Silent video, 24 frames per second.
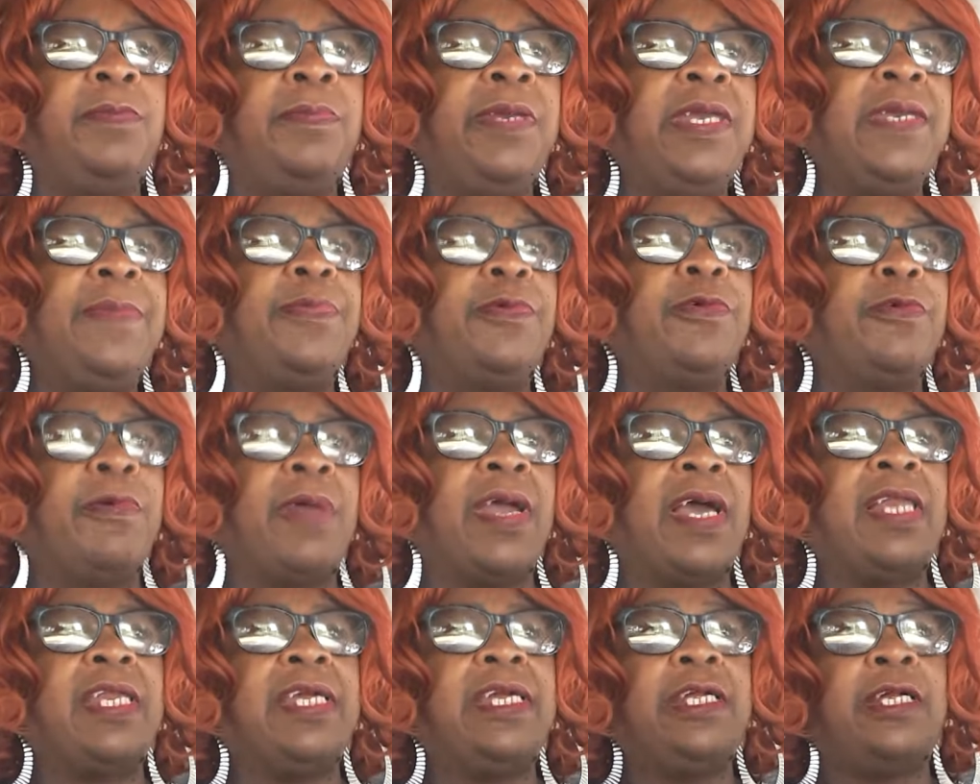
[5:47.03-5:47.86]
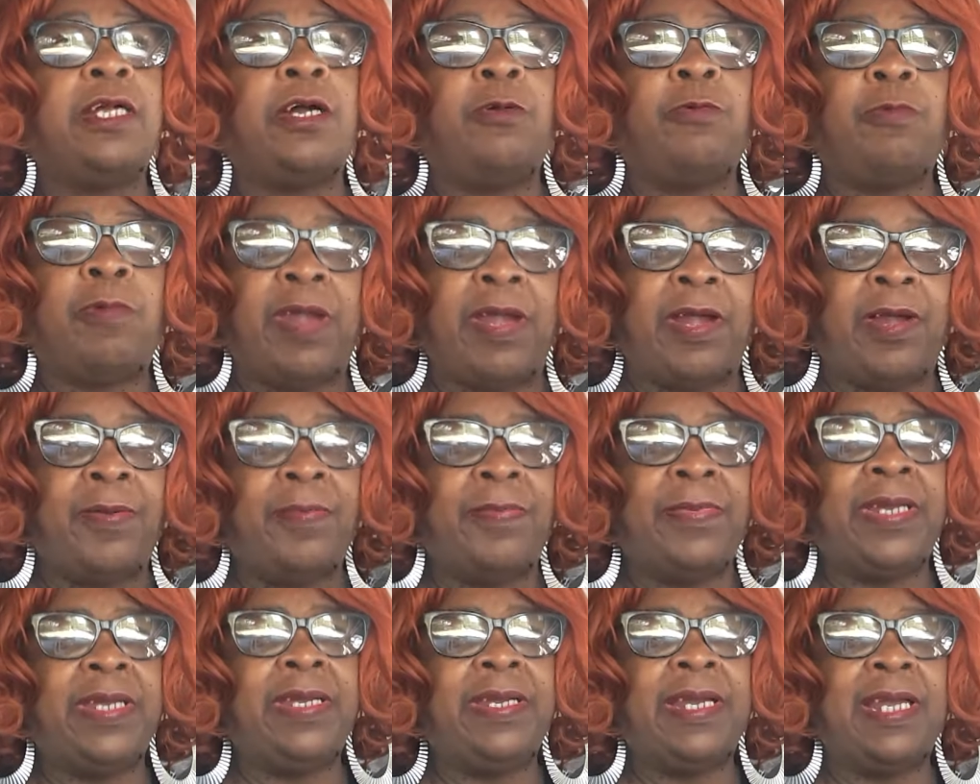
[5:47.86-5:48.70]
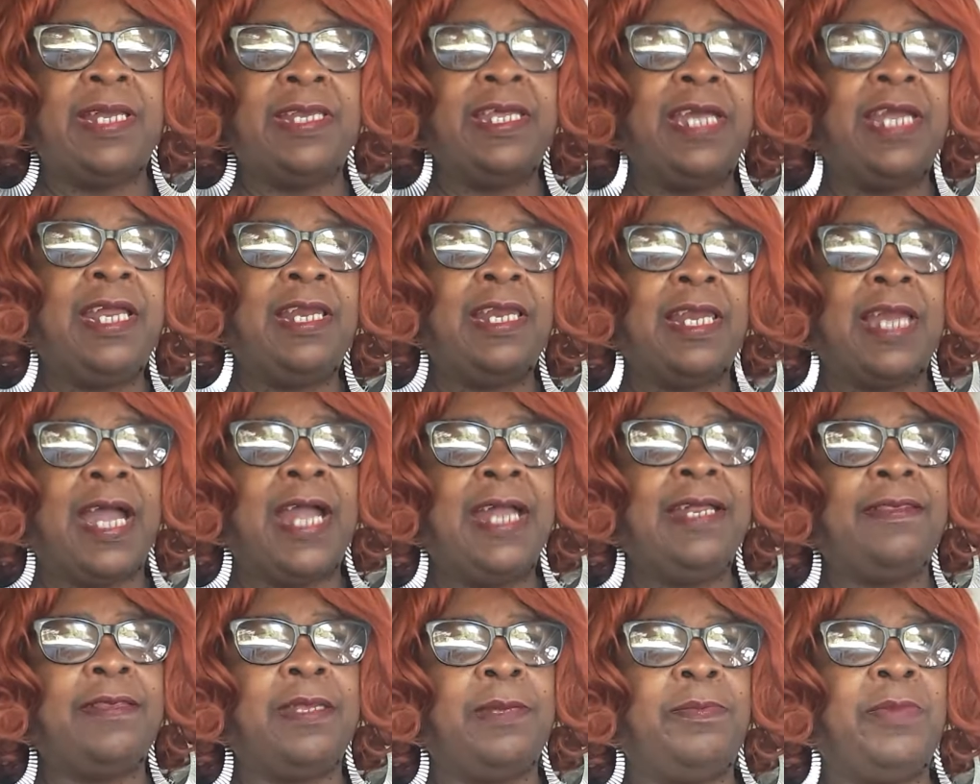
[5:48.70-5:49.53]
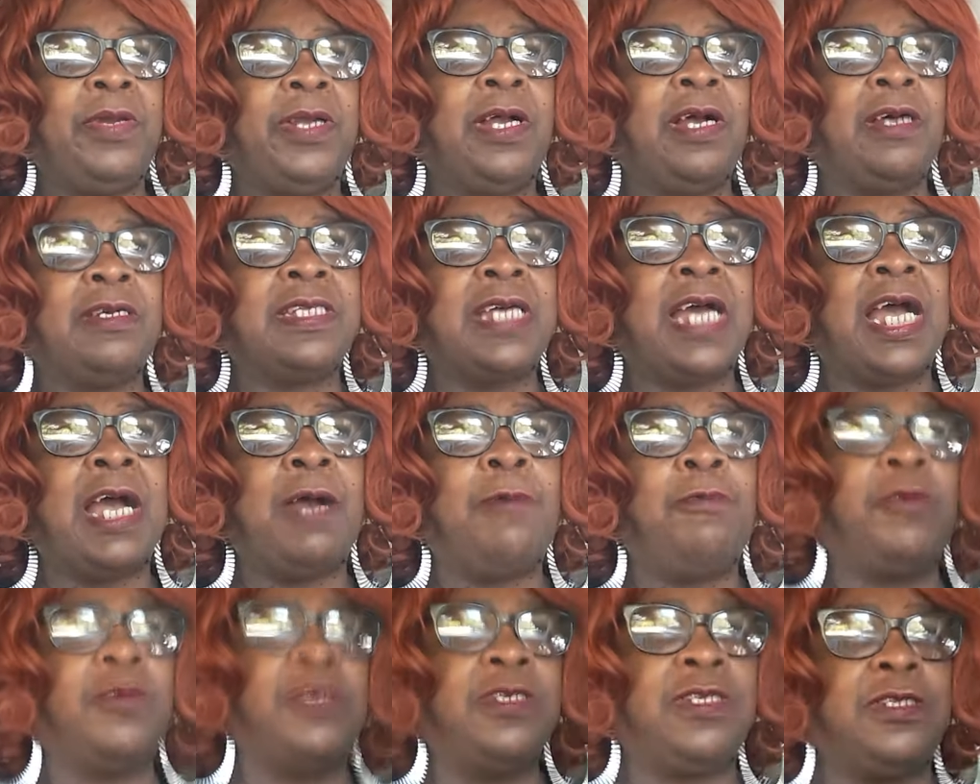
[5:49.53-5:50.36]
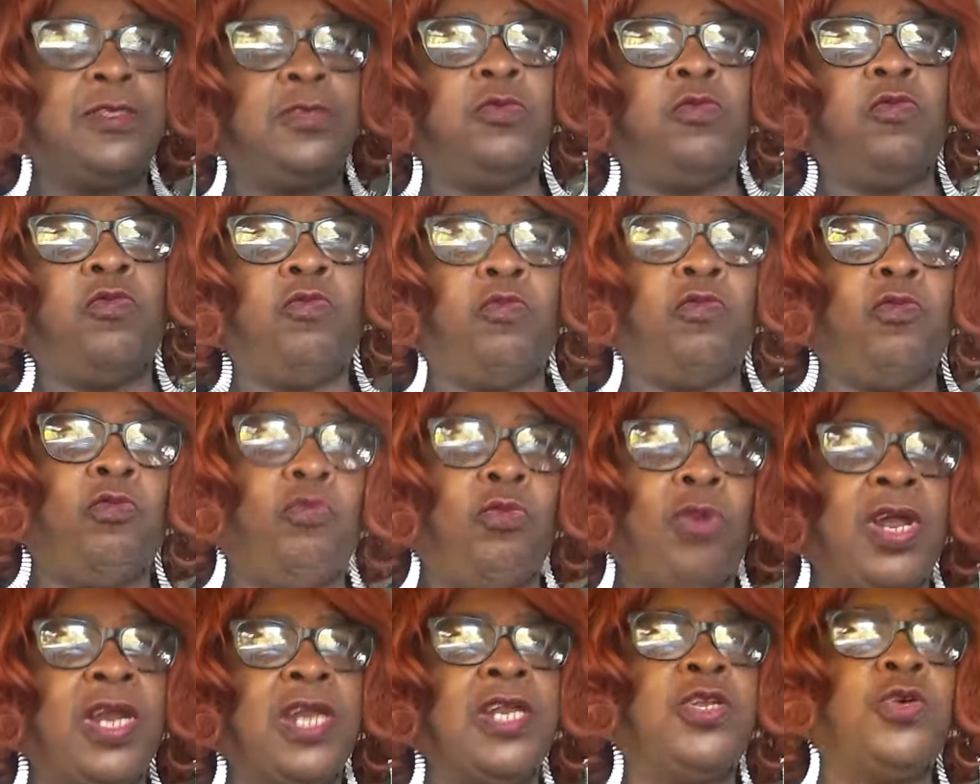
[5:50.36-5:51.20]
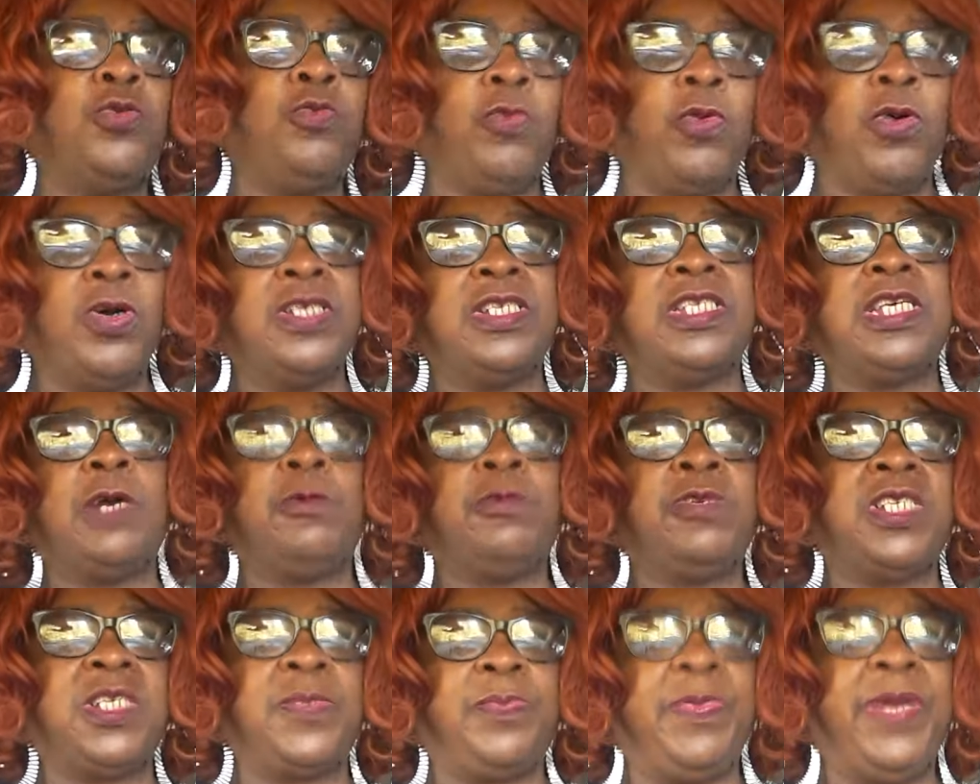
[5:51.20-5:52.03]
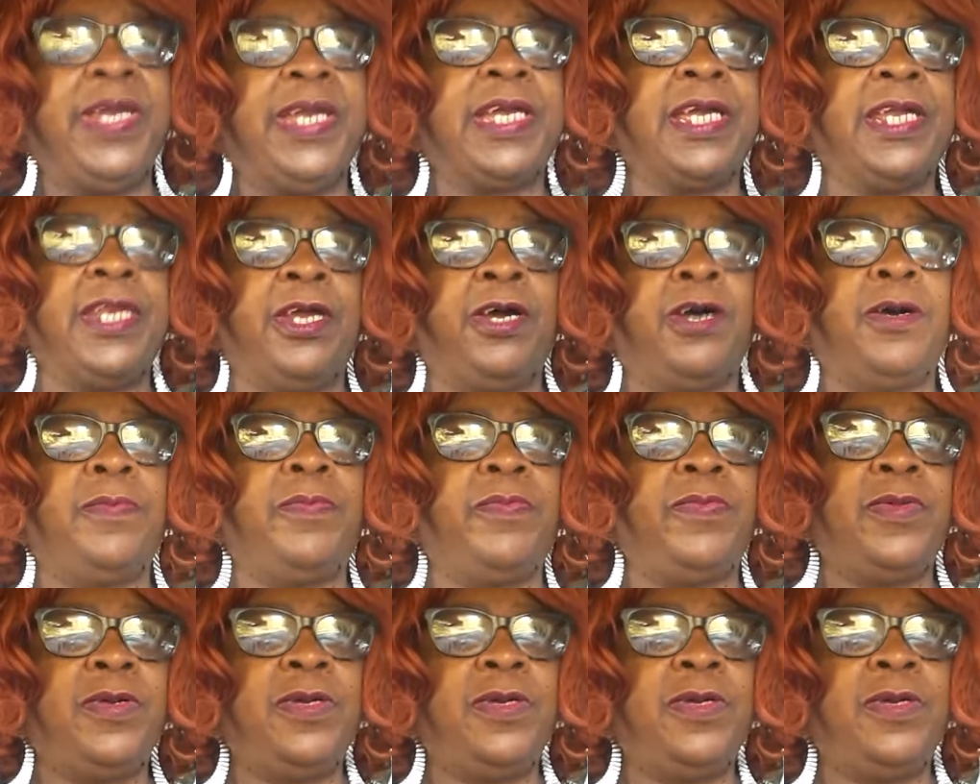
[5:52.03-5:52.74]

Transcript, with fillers: People rallied around me and they liked it because I was one of the ones that was speaking up